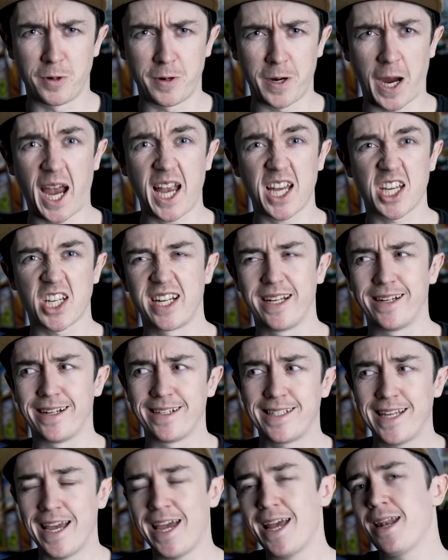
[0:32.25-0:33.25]
we were actually in
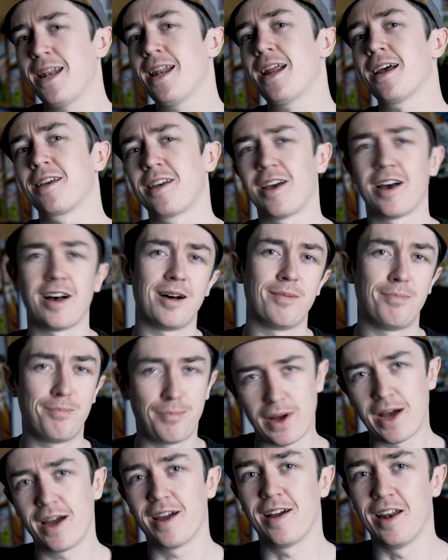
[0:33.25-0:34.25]
a 10-car
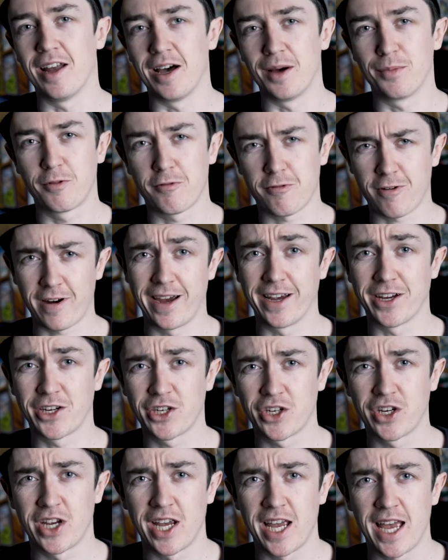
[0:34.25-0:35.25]
pile-up
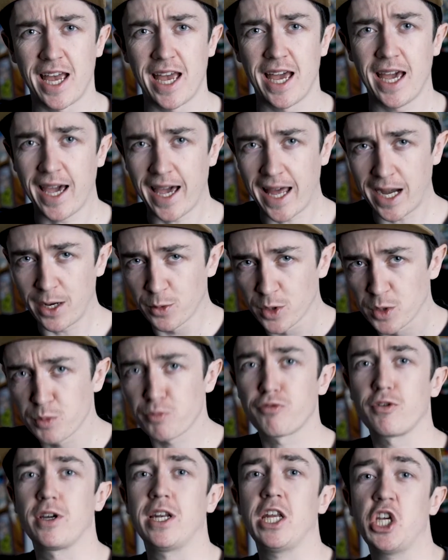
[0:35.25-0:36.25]
crash, and it was
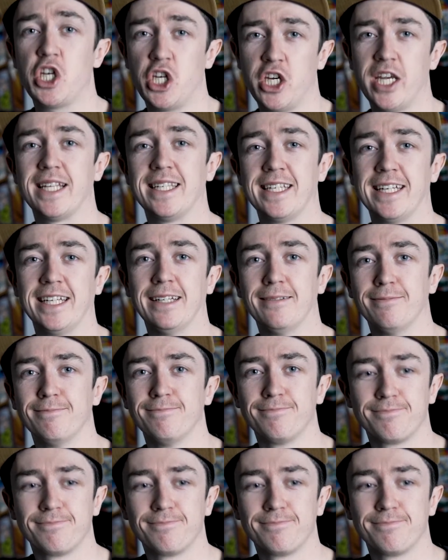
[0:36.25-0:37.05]
pretty shitty.